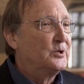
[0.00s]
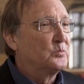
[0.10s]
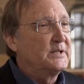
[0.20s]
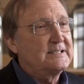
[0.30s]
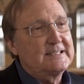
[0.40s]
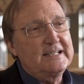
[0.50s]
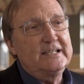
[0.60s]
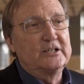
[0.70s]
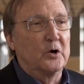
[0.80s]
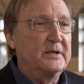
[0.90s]
We
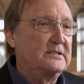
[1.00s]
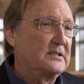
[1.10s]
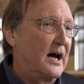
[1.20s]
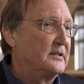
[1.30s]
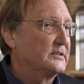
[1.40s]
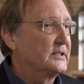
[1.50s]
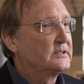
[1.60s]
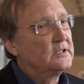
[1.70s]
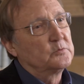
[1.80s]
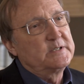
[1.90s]
see going solid.
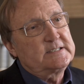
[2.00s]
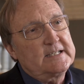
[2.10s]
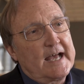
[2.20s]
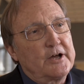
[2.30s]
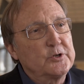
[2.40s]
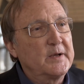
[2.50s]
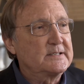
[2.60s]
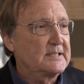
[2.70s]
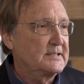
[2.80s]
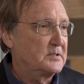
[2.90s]
We see how do you
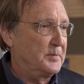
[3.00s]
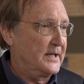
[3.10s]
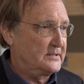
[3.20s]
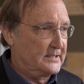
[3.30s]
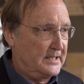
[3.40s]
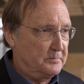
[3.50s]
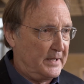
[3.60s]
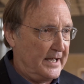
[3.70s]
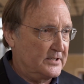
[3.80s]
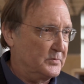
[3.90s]
anticipate to keep
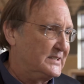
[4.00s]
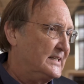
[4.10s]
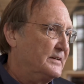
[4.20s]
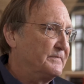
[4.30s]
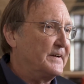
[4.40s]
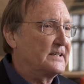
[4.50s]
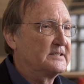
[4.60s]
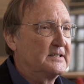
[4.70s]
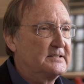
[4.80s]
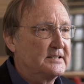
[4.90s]
pace. We see effects
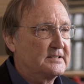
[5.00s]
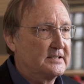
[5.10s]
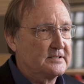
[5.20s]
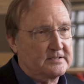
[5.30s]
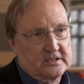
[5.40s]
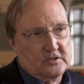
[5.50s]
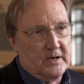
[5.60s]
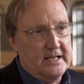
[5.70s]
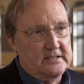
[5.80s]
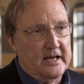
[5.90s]
at a distance to
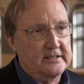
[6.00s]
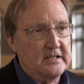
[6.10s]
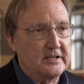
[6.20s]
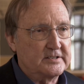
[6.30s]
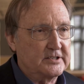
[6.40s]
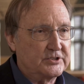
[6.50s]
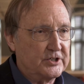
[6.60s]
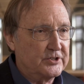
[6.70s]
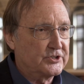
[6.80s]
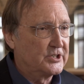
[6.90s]
grade diagnostic
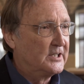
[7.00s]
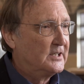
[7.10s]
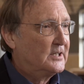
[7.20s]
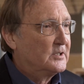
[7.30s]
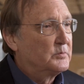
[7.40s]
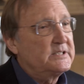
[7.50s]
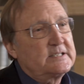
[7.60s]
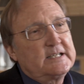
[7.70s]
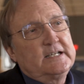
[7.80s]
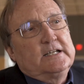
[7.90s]
search. We
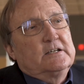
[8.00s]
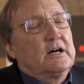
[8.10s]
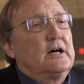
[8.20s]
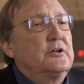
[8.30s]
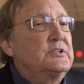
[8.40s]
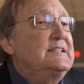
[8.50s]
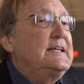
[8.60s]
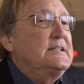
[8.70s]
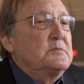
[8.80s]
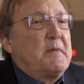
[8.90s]
see uh, the
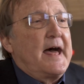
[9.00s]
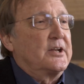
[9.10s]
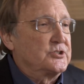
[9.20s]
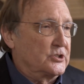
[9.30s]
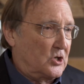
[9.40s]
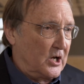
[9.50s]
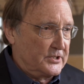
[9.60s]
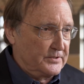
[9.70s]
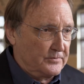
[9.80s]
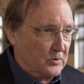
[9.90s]
need to manage the cost of